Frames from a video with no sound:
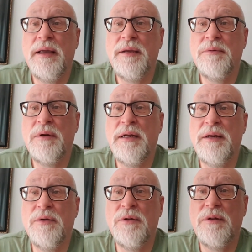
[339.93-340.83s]
You want it
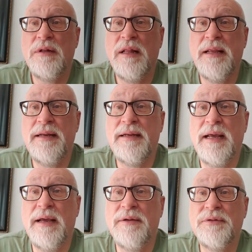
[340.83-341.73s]
all cleared
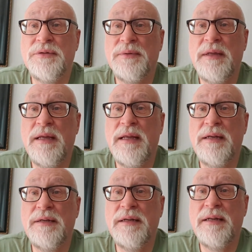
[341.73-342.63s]
out
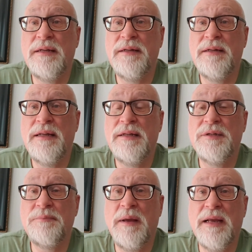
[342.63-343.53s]
and
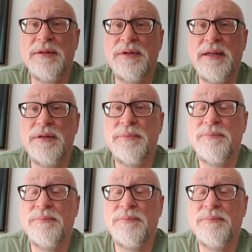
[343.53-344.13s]
inspected.